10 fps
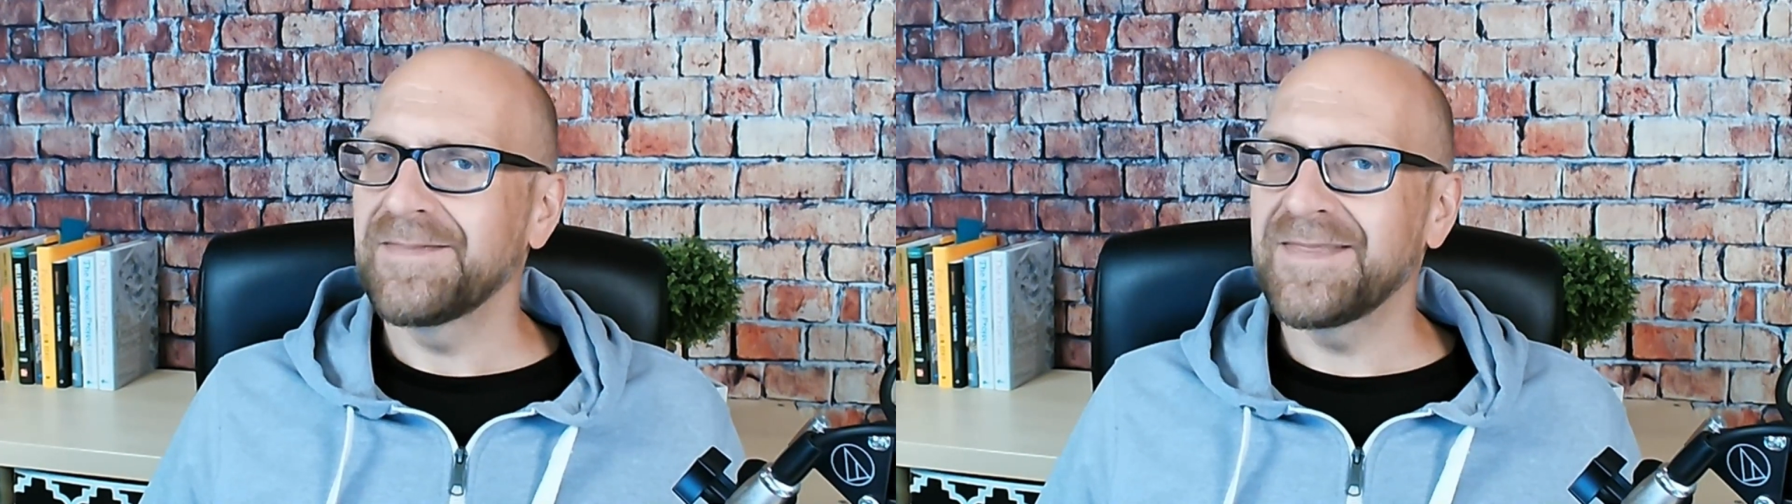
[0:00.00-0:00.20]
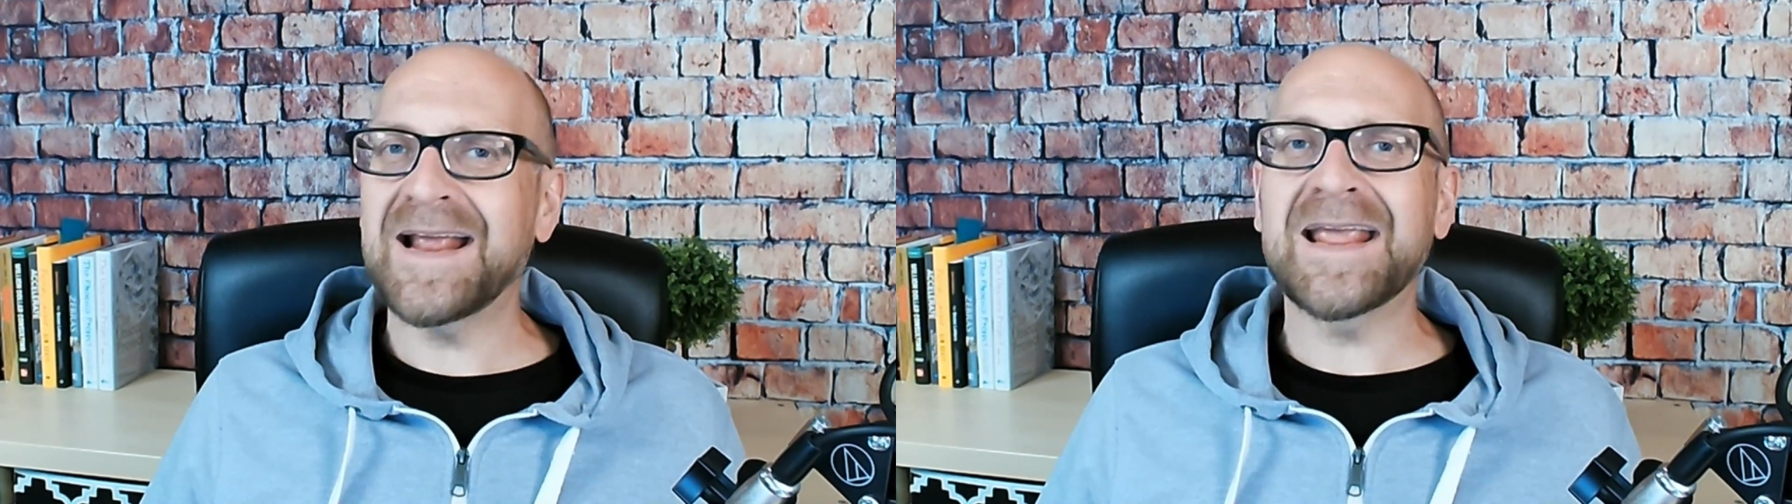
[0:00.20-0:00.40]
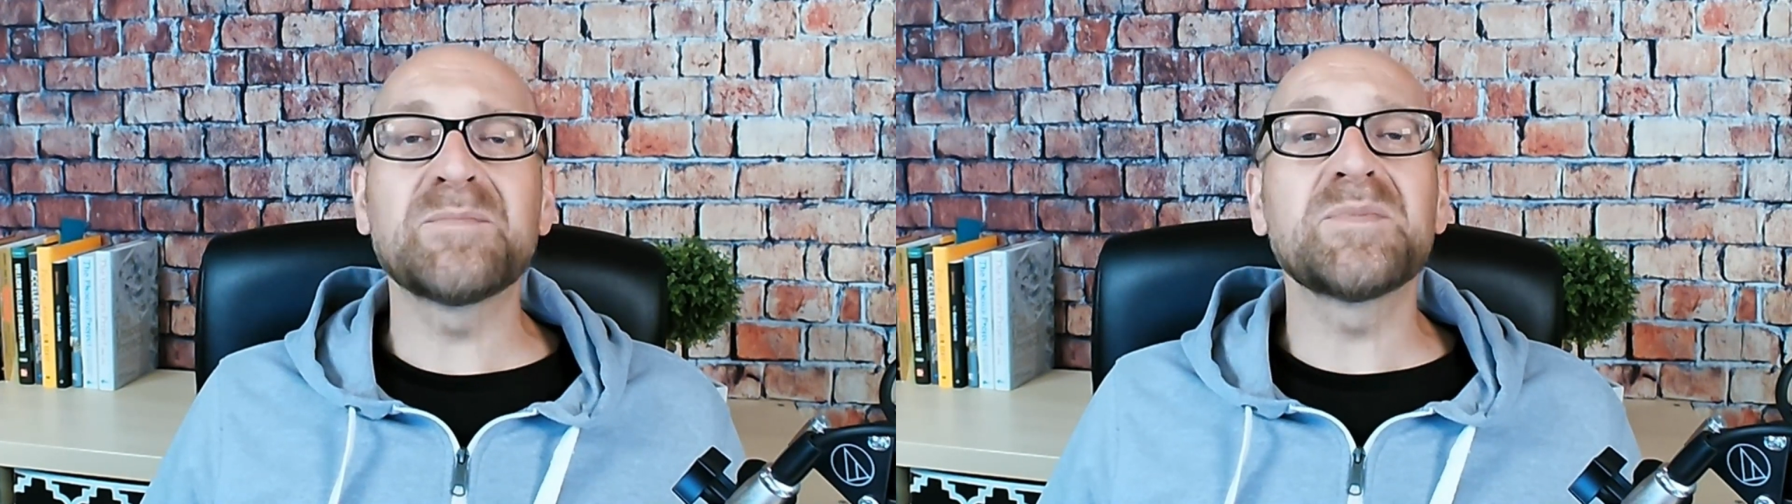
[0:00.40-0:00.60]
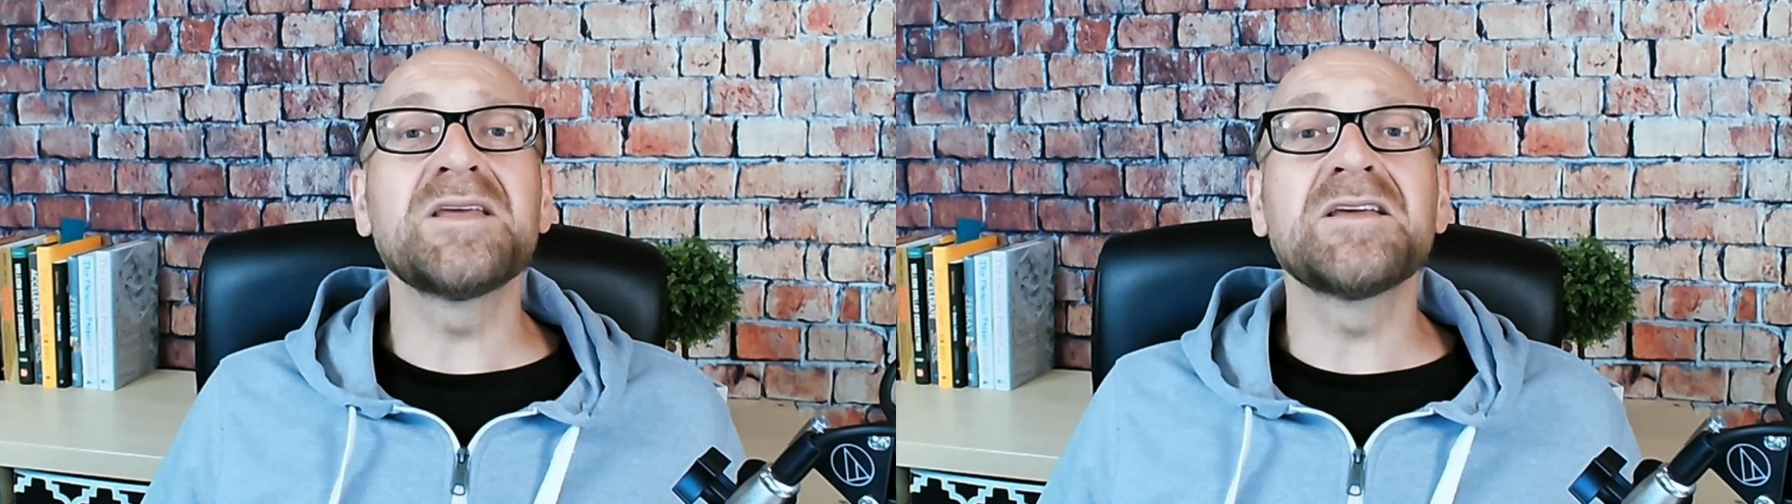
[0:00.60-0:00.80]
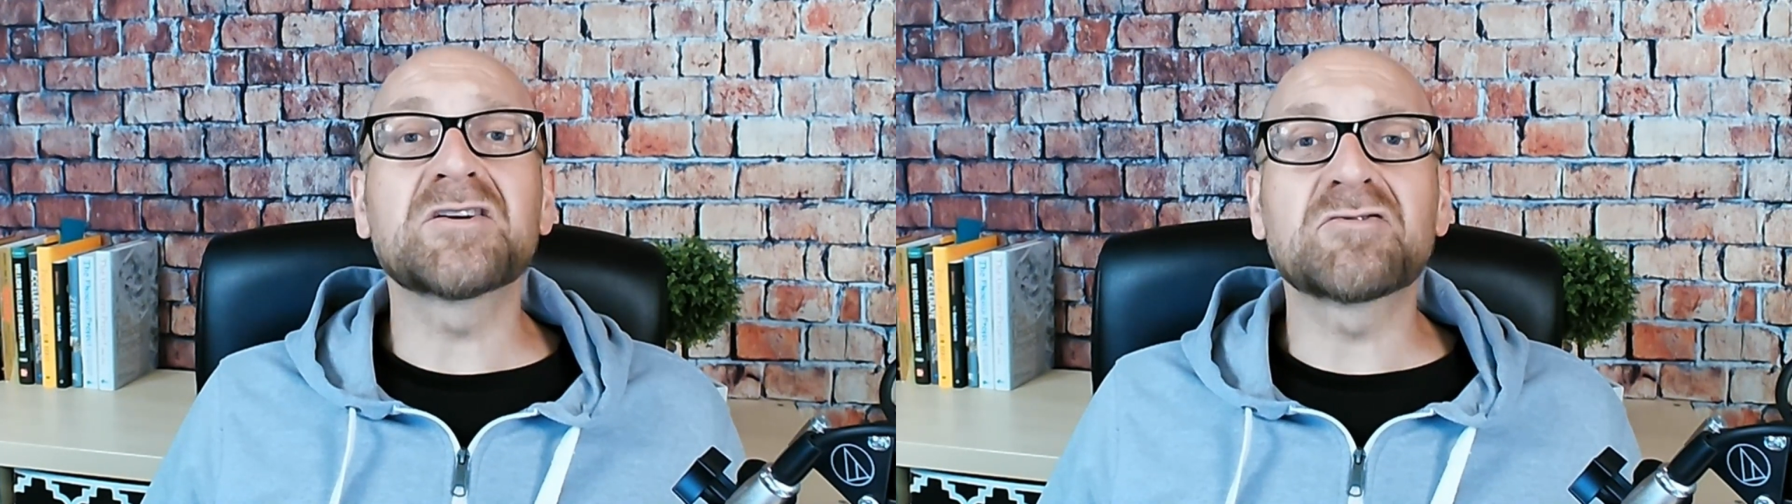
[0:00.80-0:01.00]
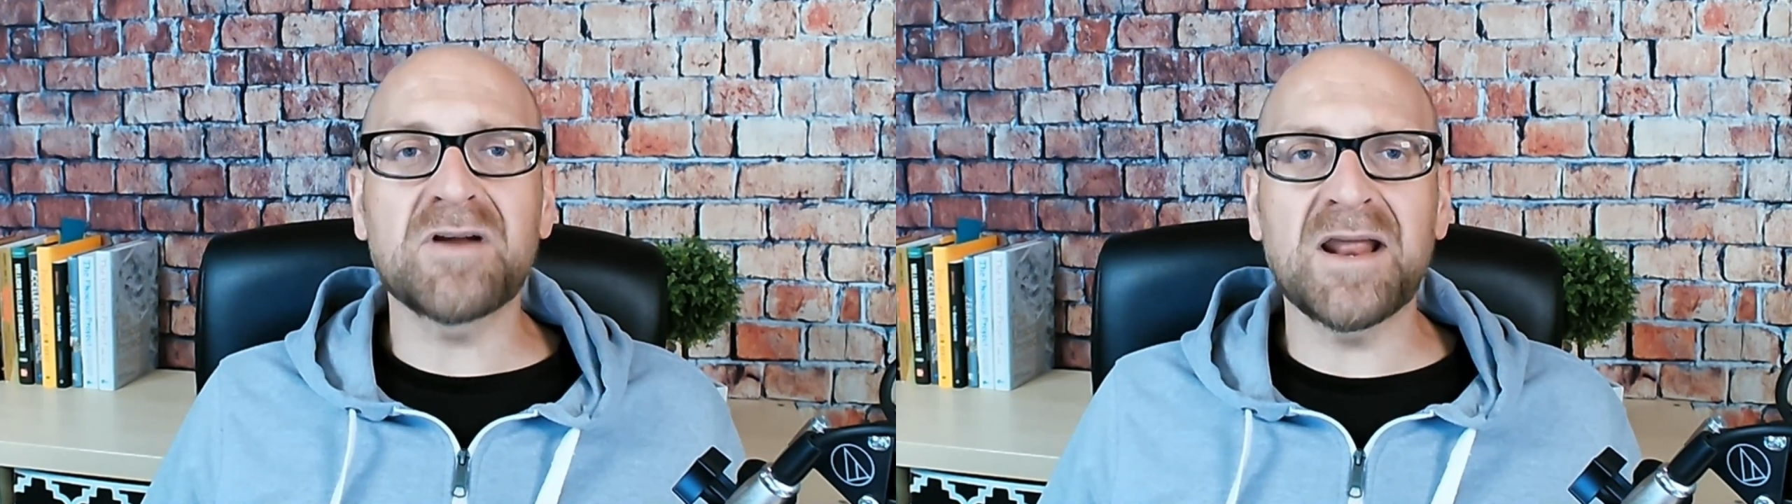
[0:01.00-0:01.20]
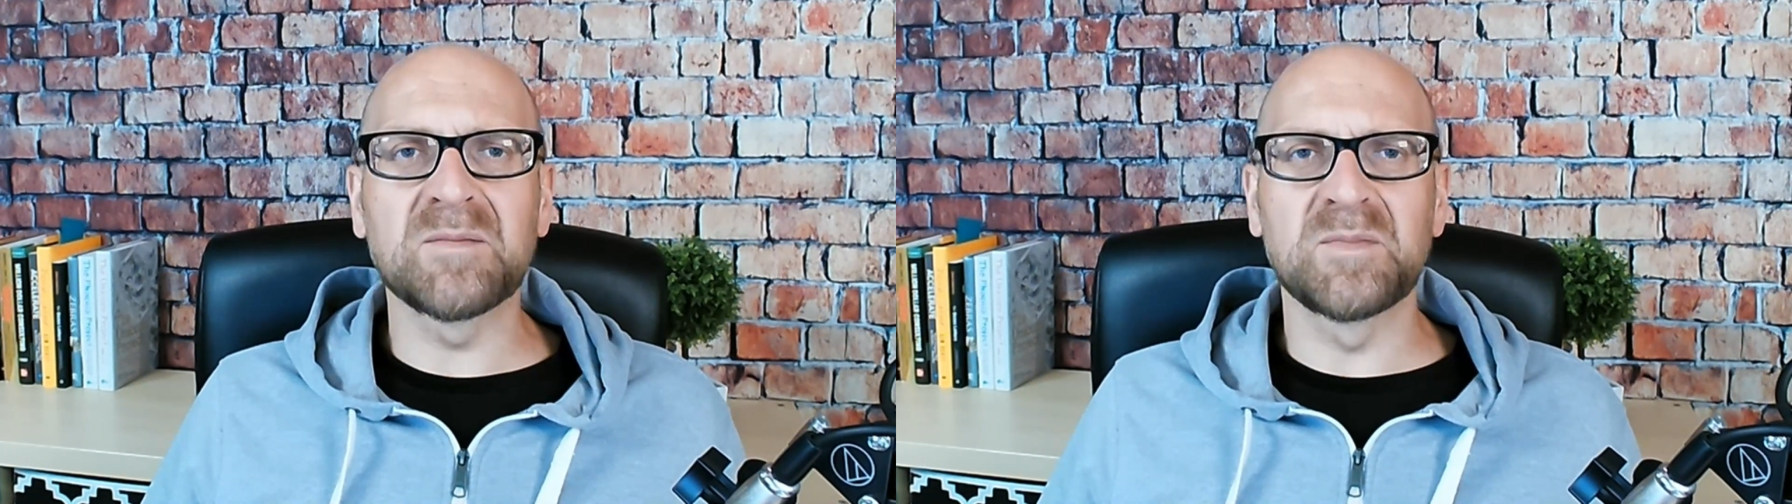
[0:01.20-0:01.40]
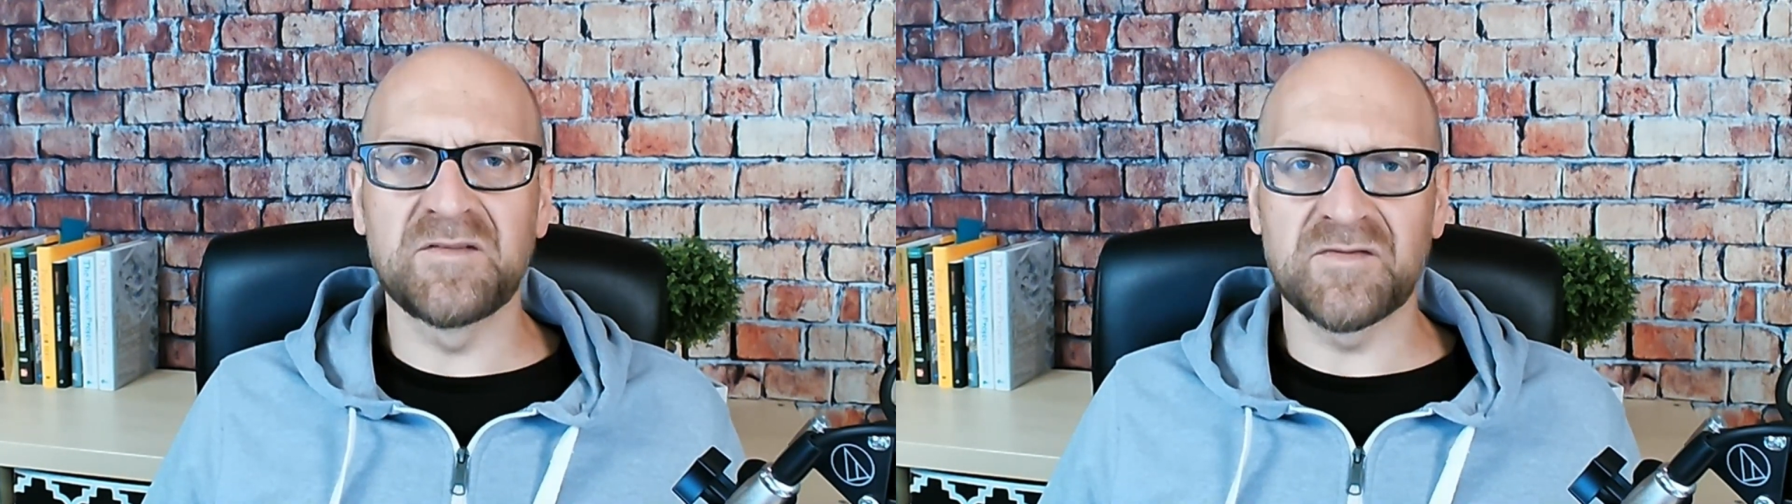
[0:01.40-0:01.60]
That can be incredibly